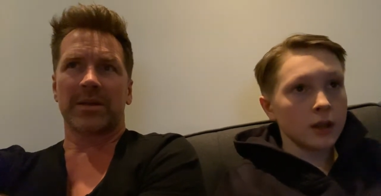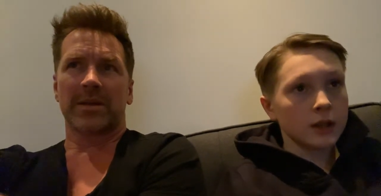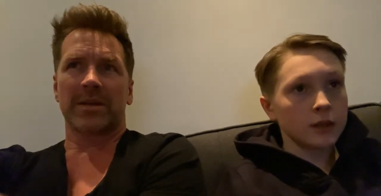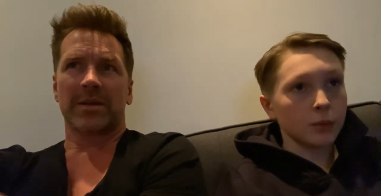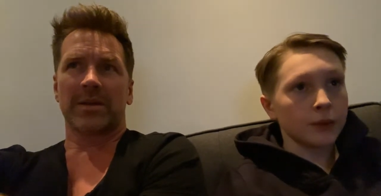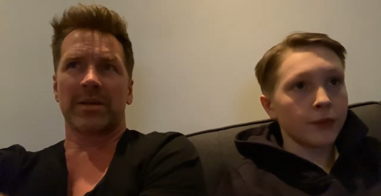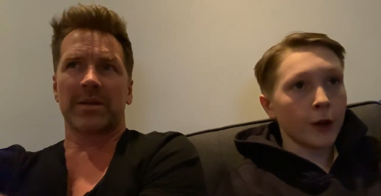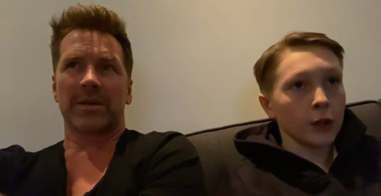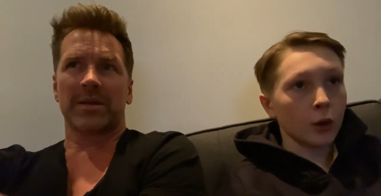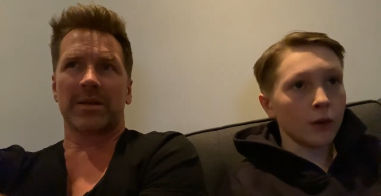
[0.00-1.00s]
Speaker 1: so he
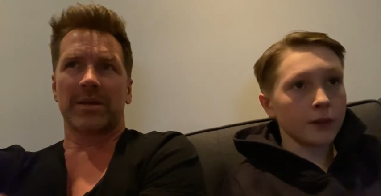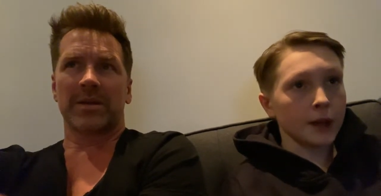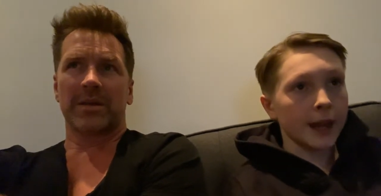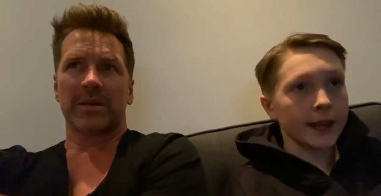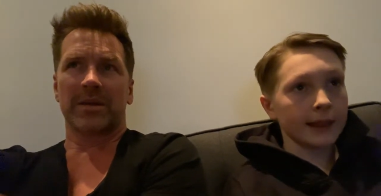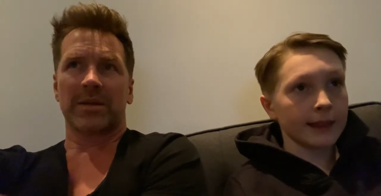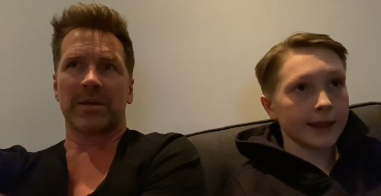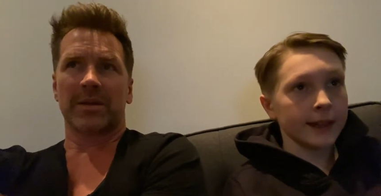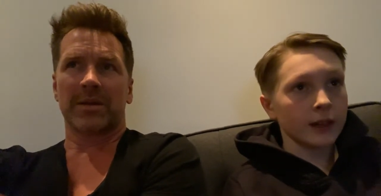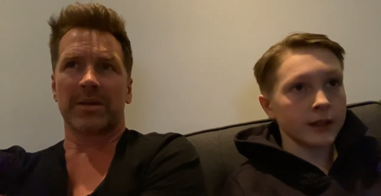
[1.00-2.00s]
fell over and he
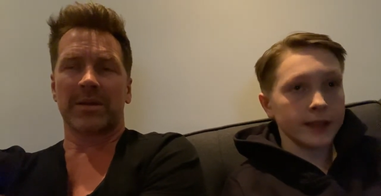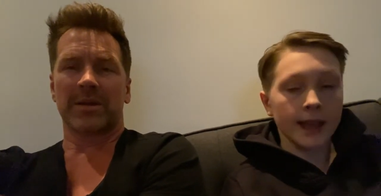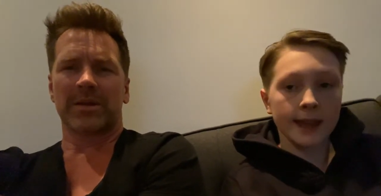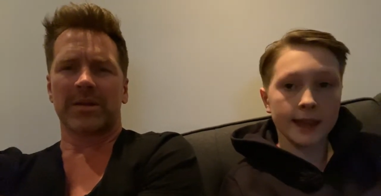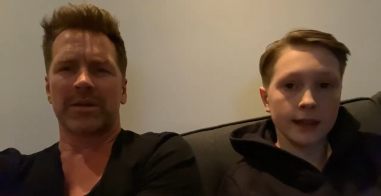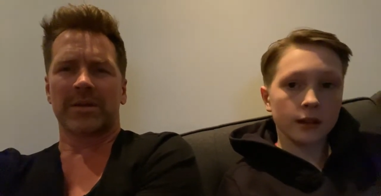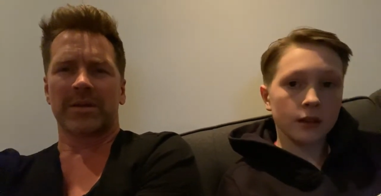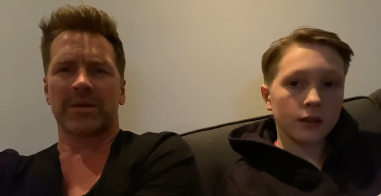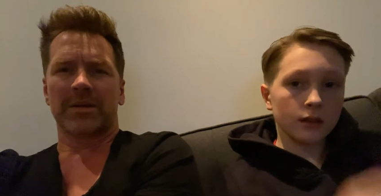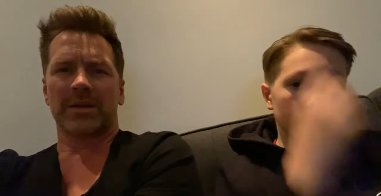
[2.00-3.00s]
landed on his hand.
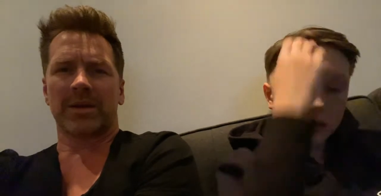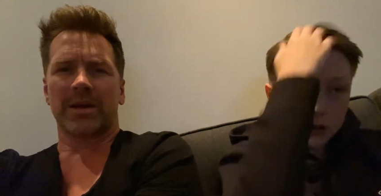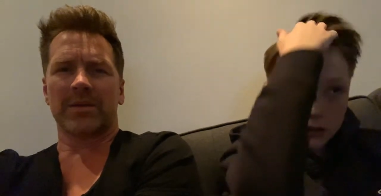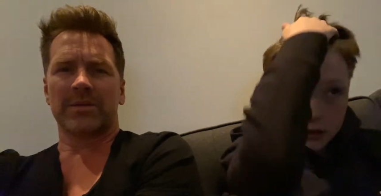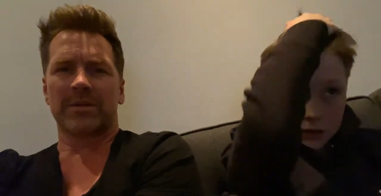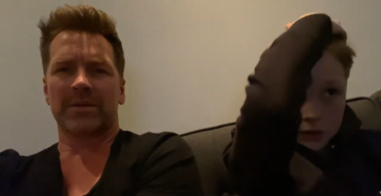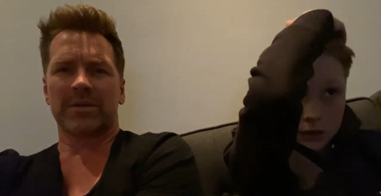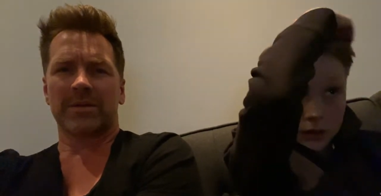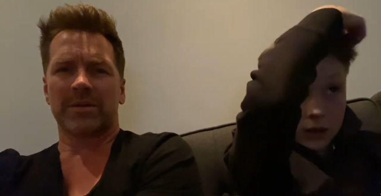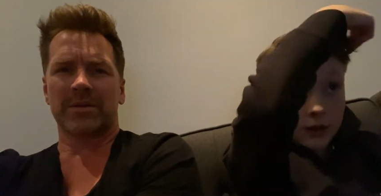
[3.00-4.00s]
Oh.
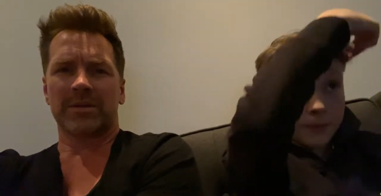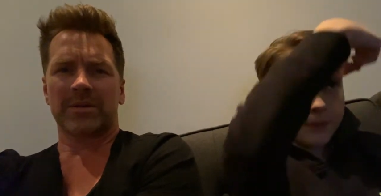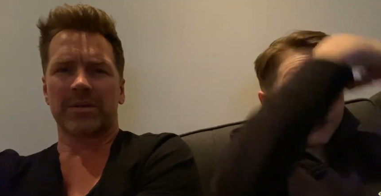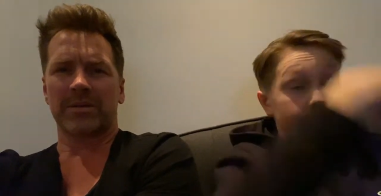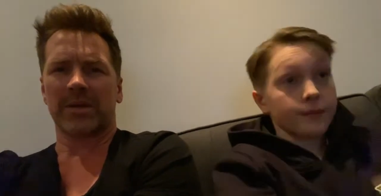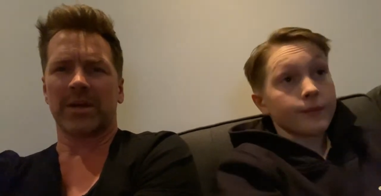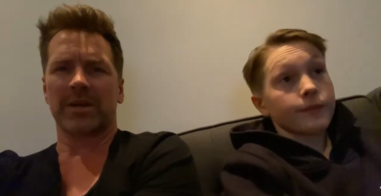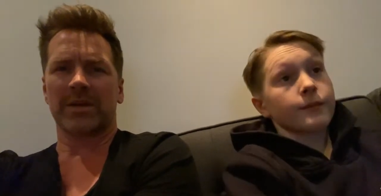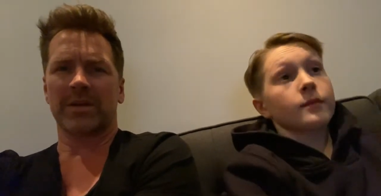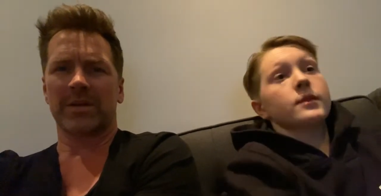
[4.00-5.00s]
Um. Okay.
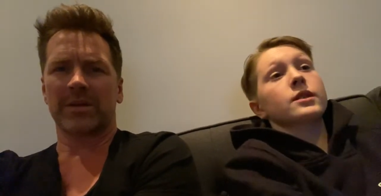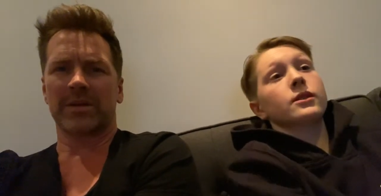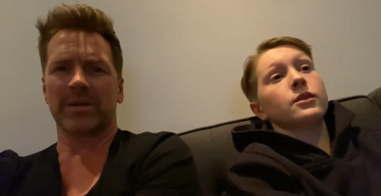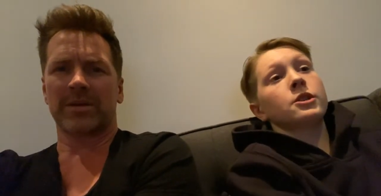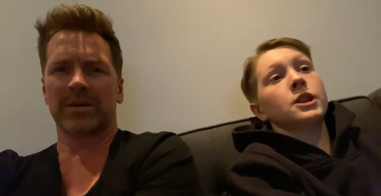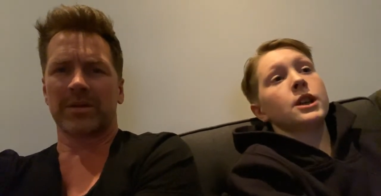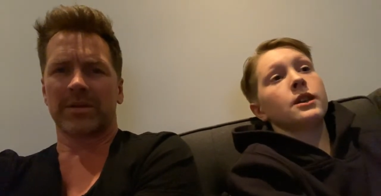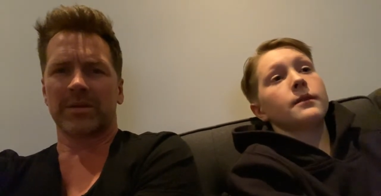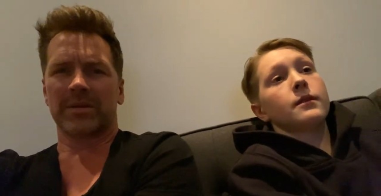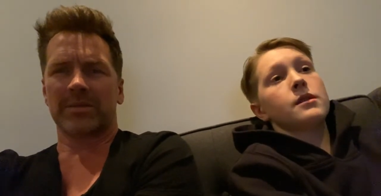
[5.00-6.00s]
So
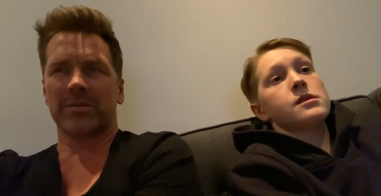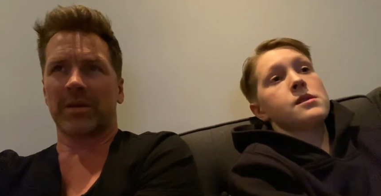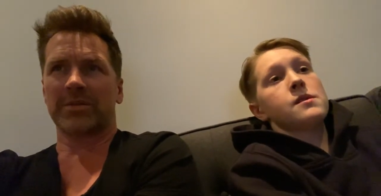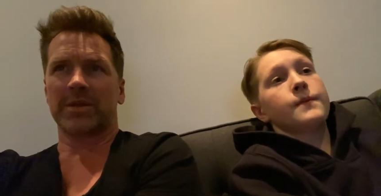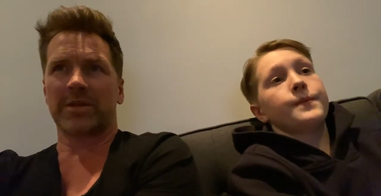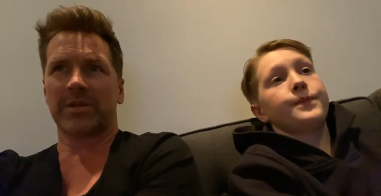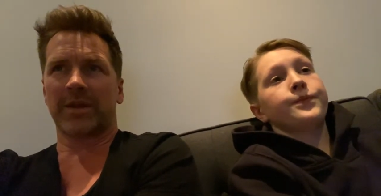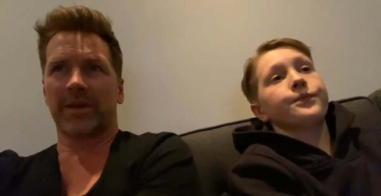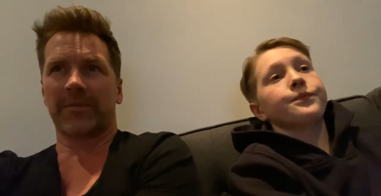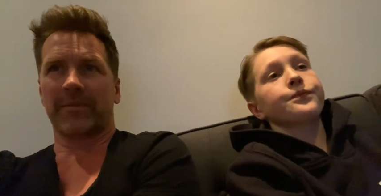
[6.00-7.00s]
yeah.
Speaker 2: Probably shouldn't do
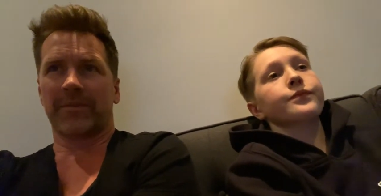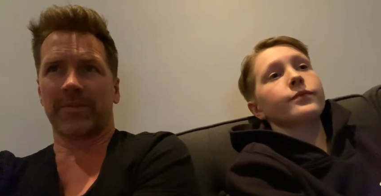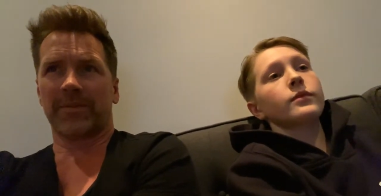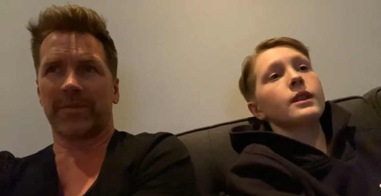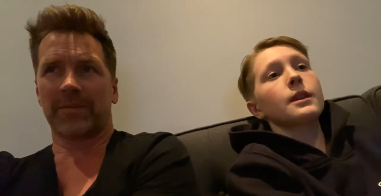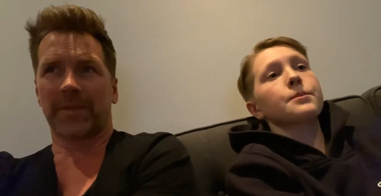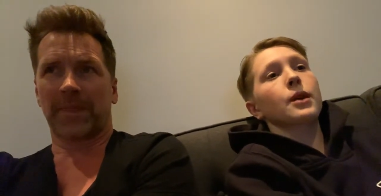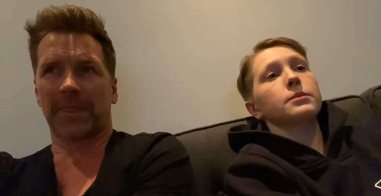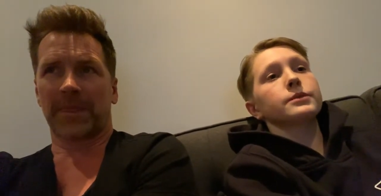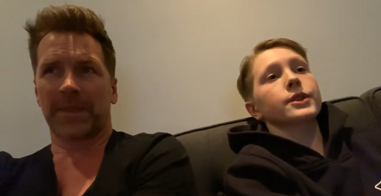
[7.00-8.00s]
that.
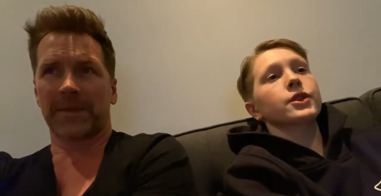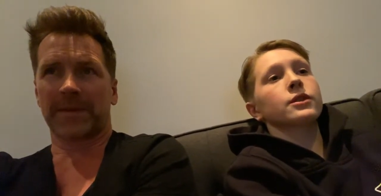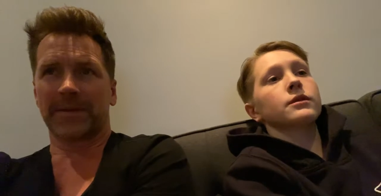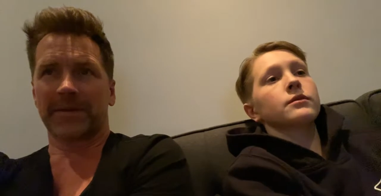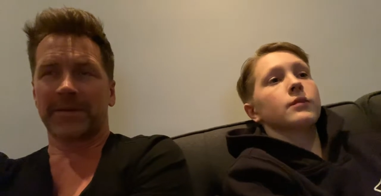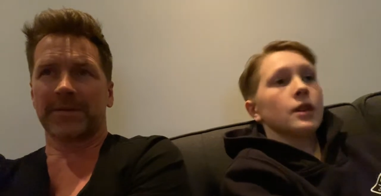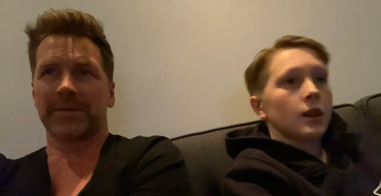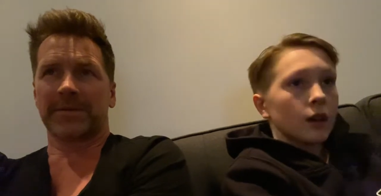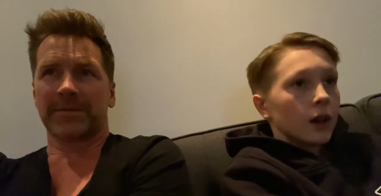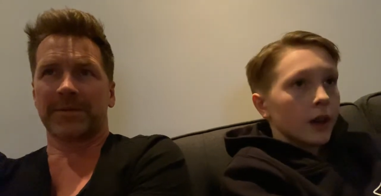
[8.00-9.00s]
Speaker 1: Probably shouldn't.
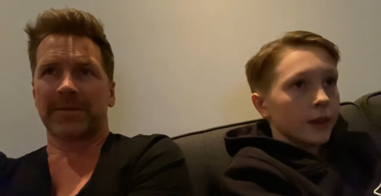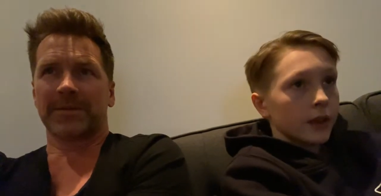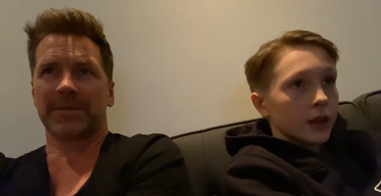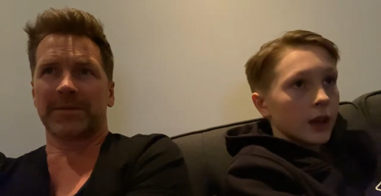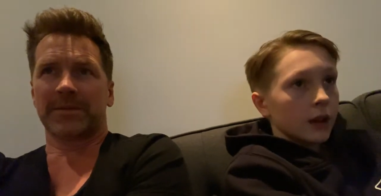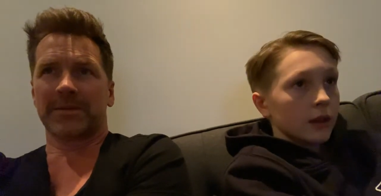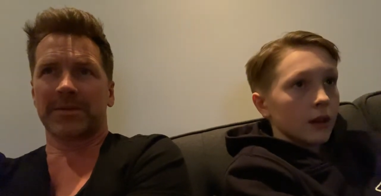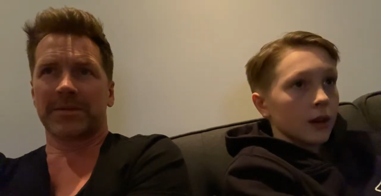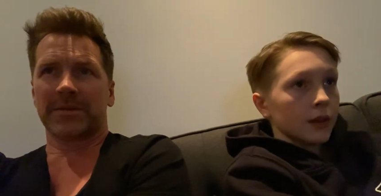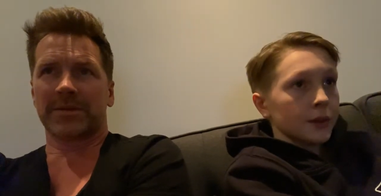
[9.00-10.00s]
And then yeah,
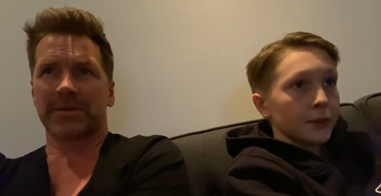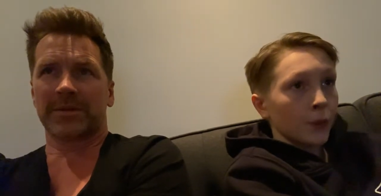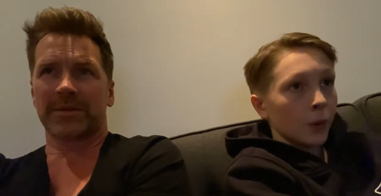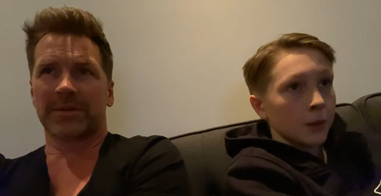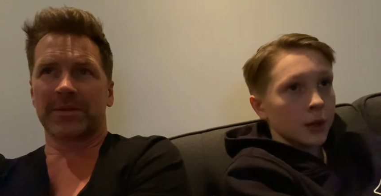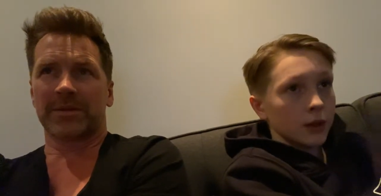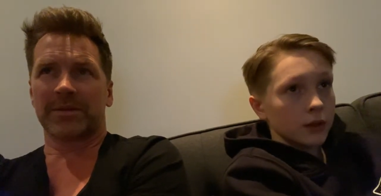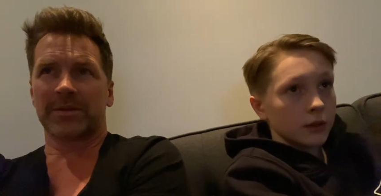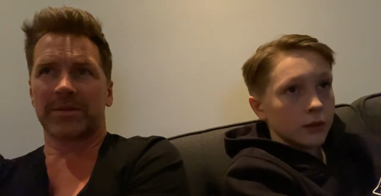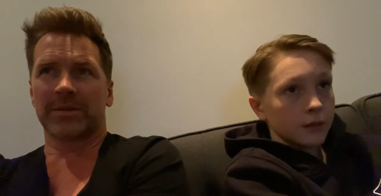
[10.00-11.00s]
uh, the former
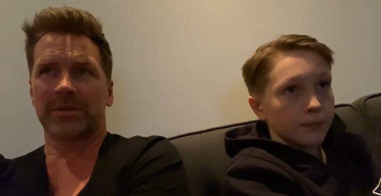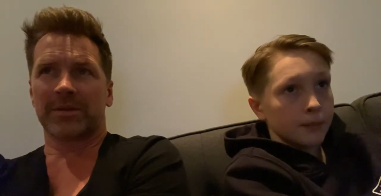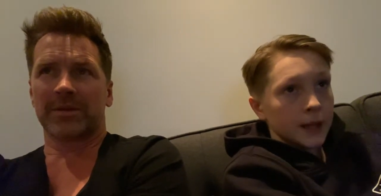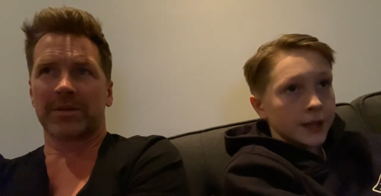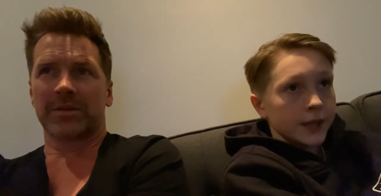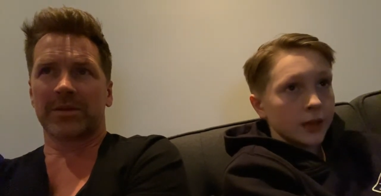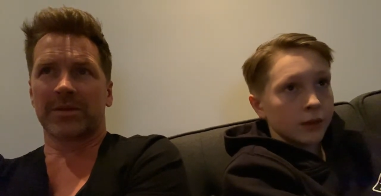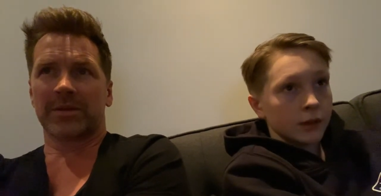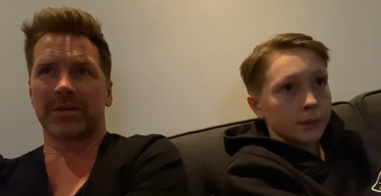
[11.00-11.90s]
best three